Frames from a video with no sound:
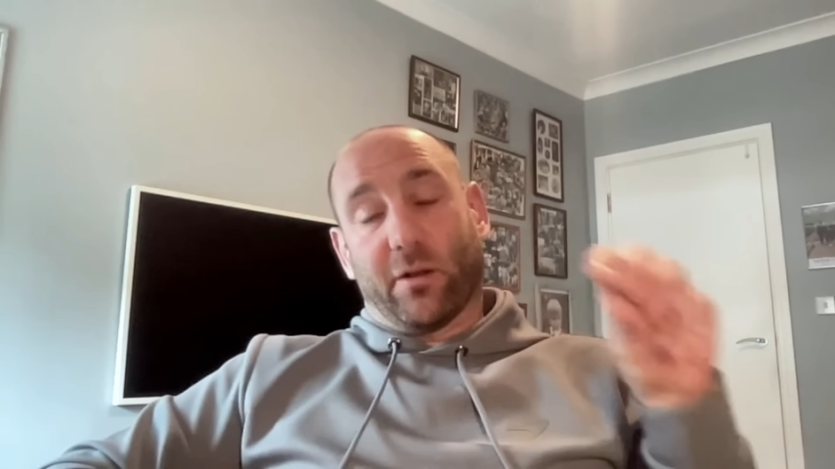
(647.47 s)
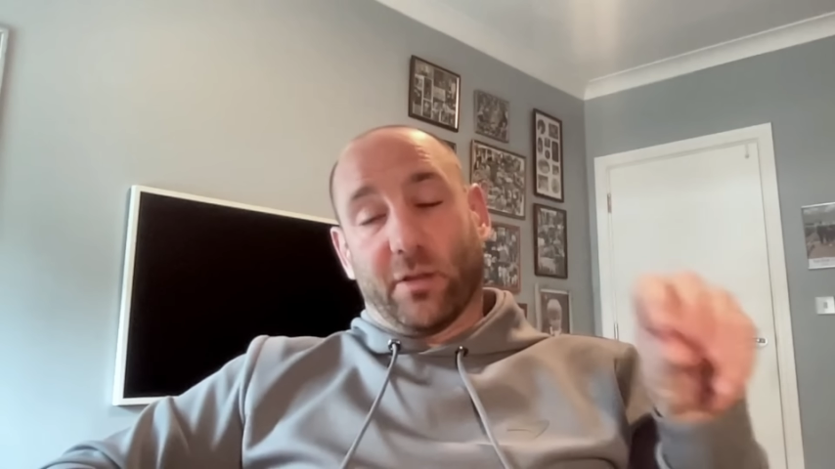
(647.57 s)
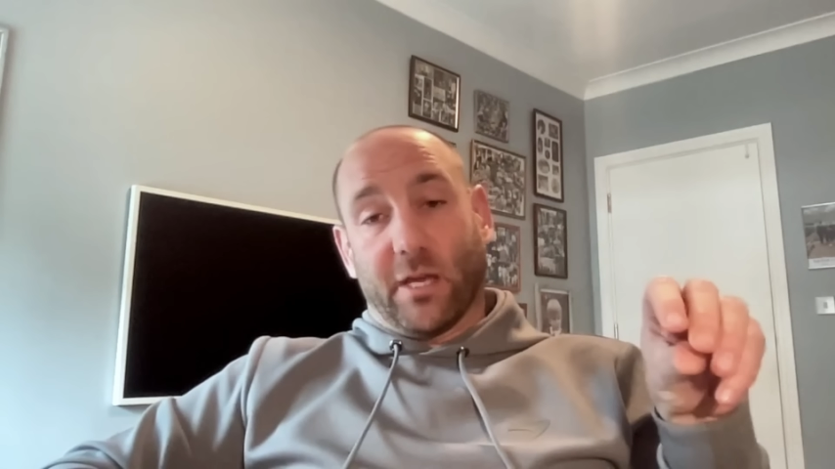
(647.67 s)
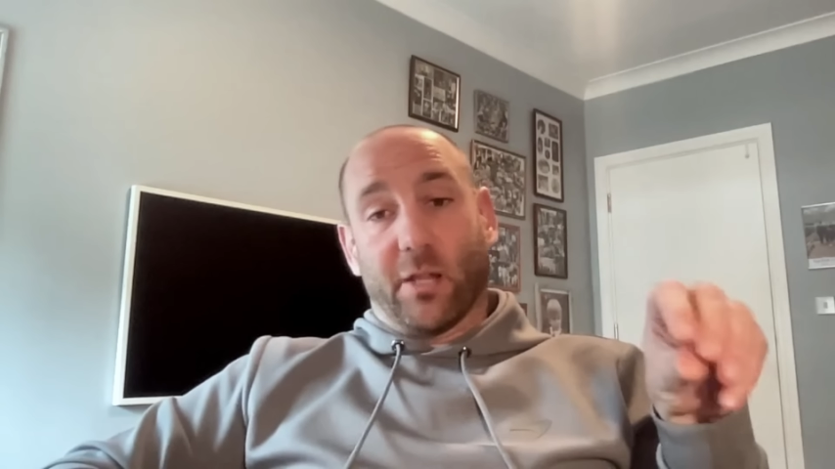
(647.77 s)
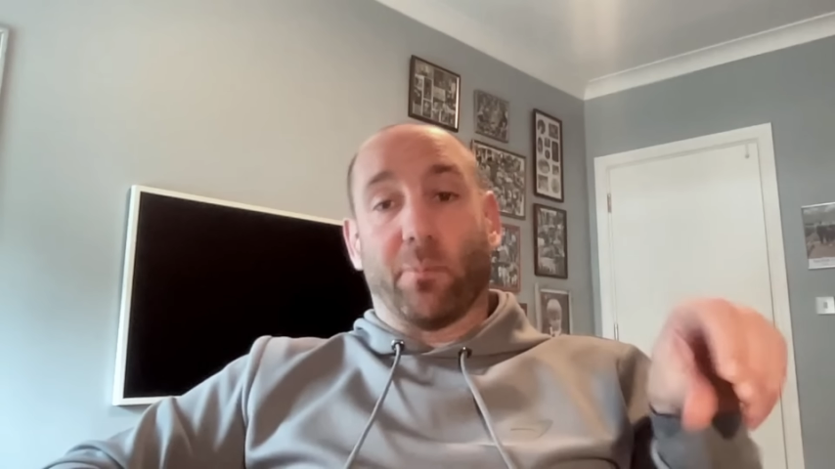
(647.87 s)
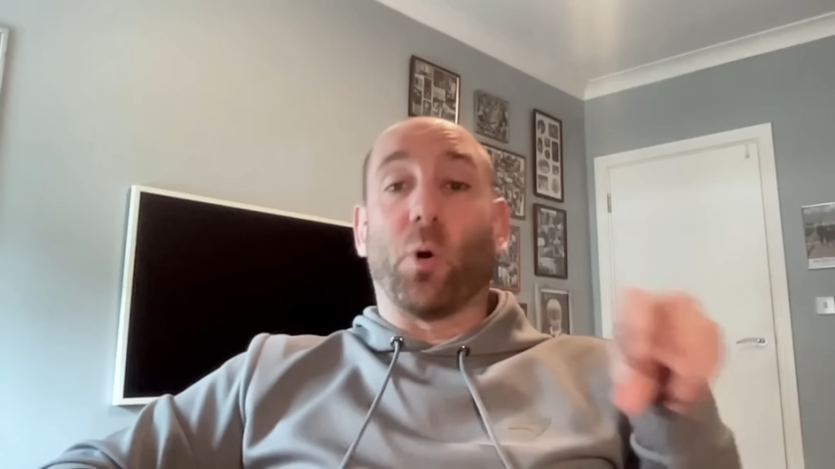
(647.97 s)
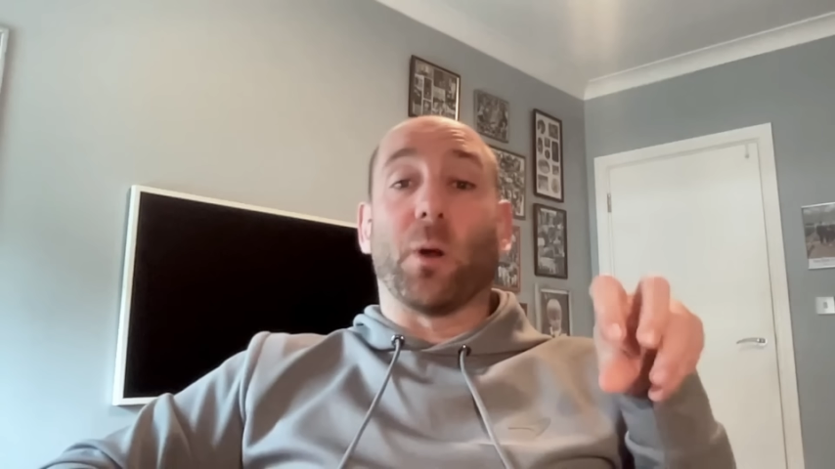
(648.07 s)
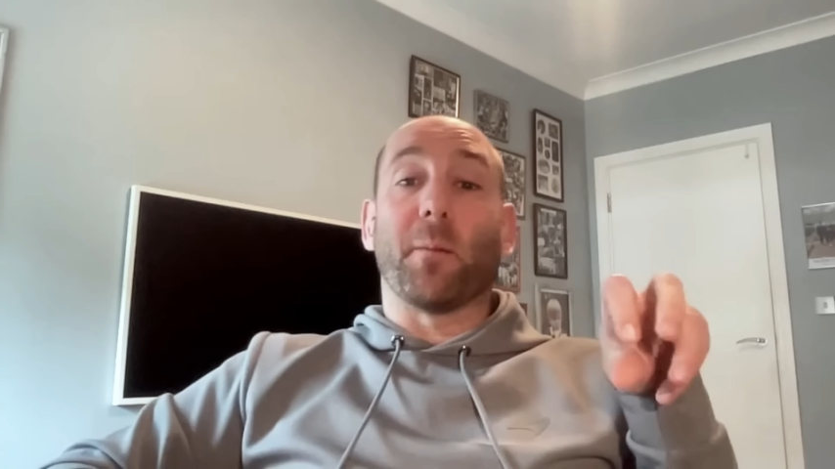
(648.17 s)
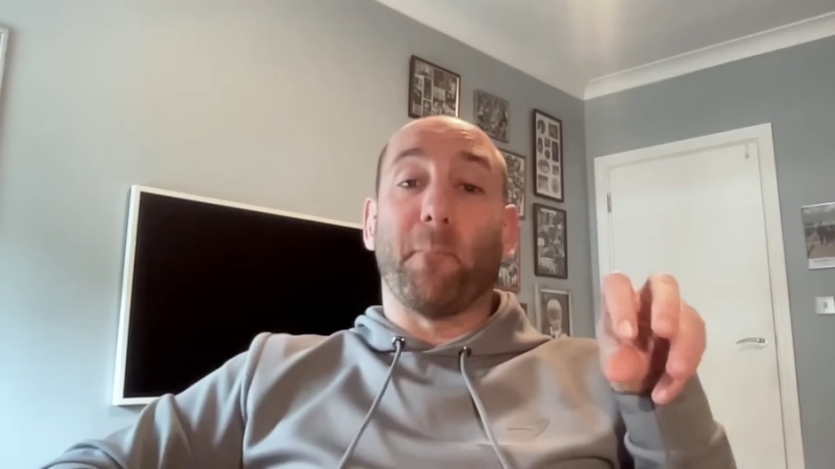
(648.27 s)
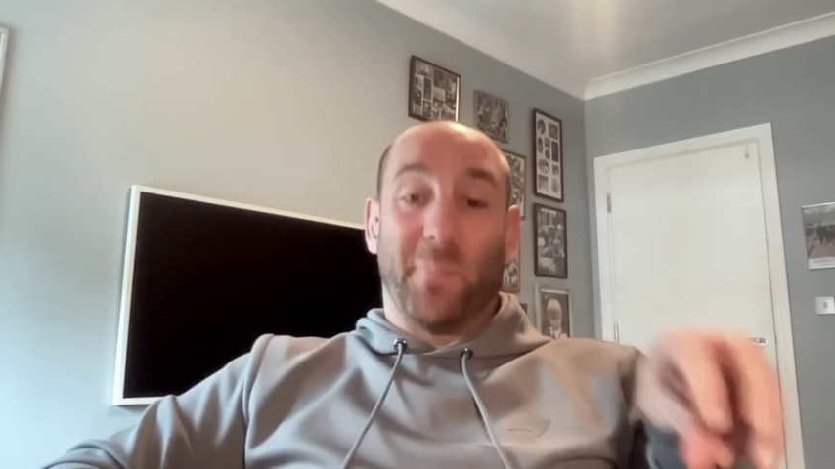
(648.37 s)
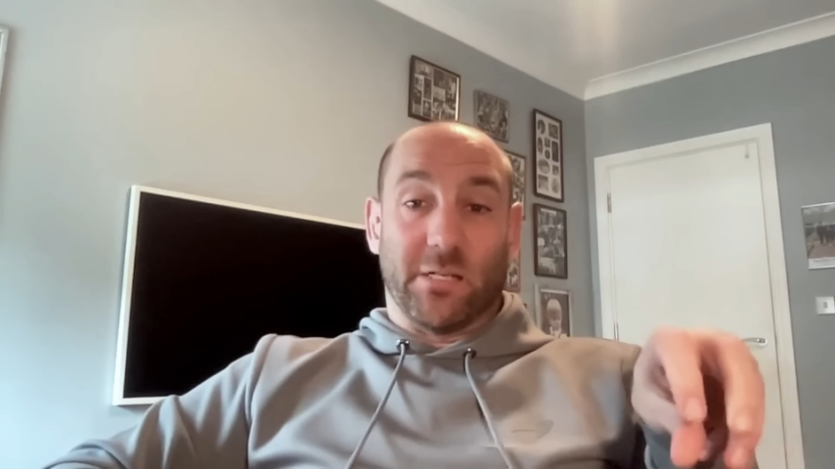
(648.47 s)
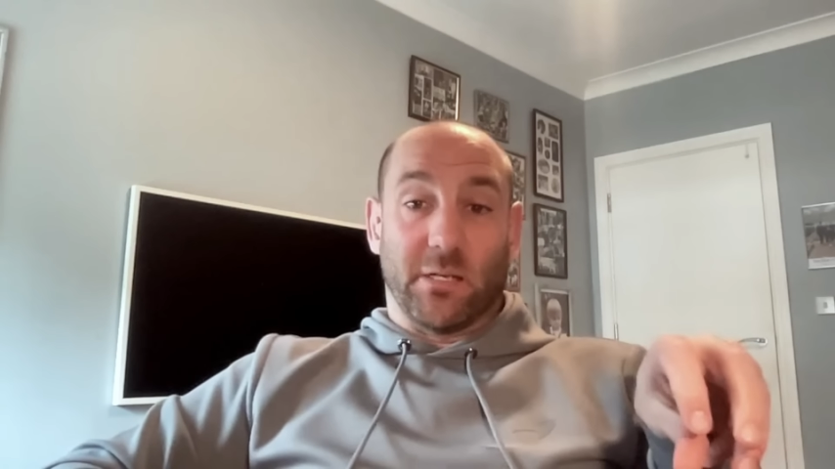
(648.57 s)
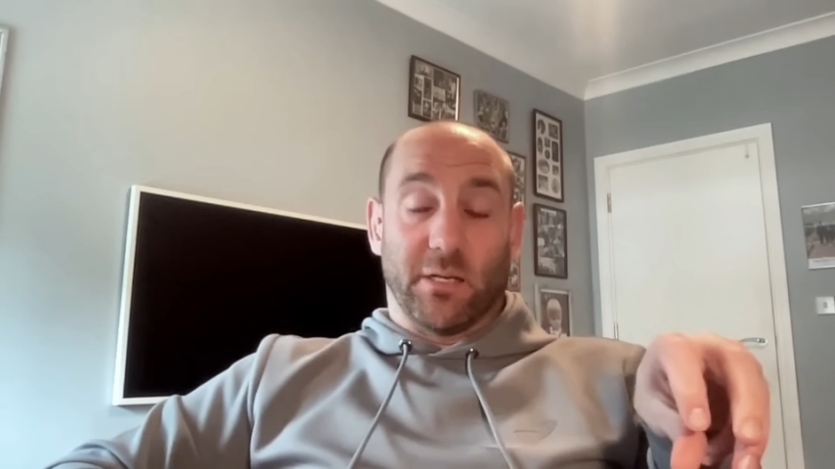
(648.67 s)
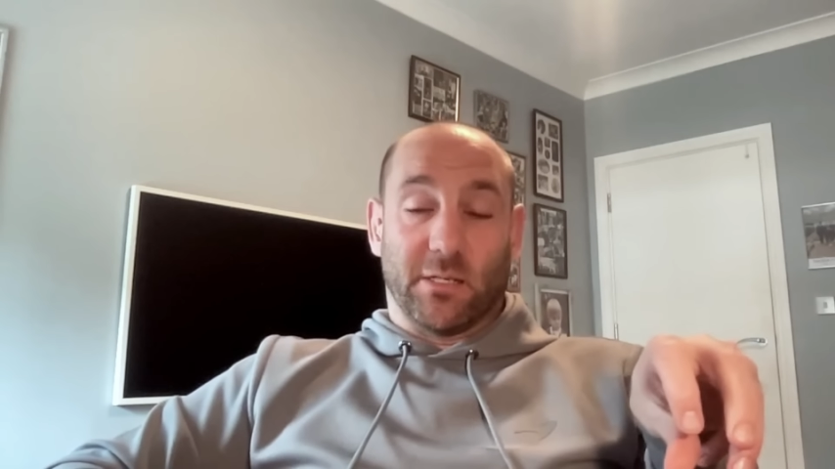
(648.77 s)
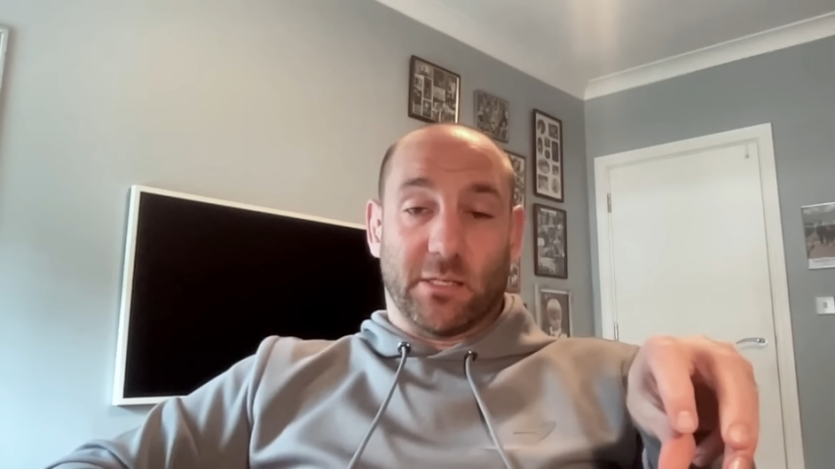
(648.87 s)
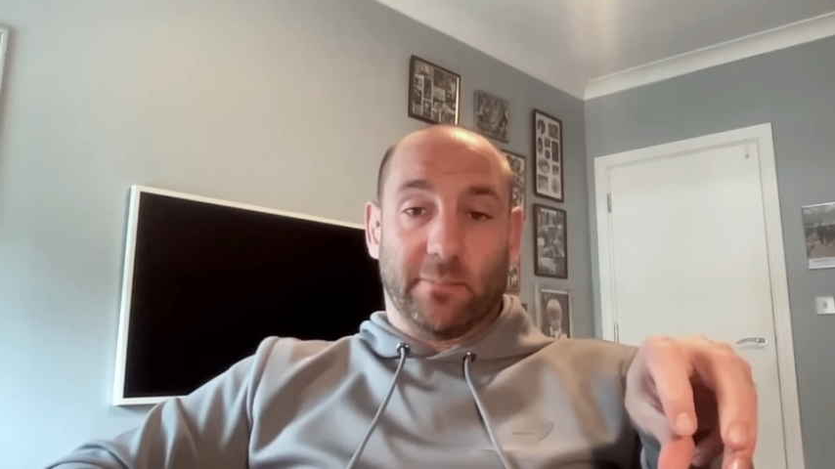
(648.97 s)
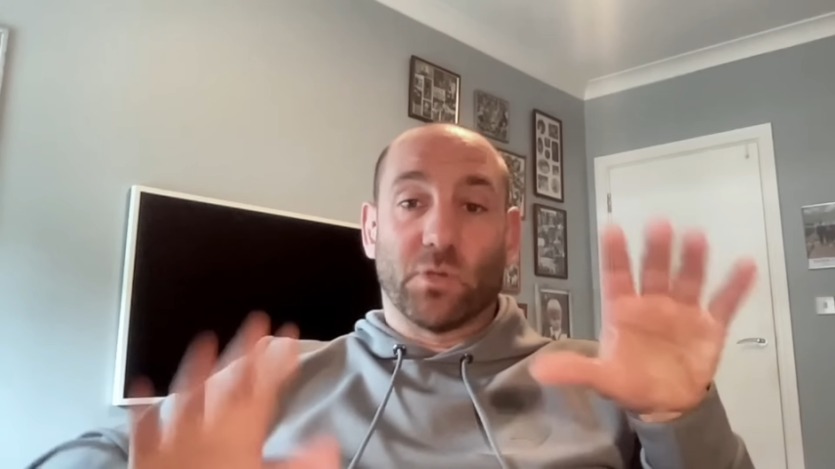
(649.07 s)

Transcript: And on the other point, business.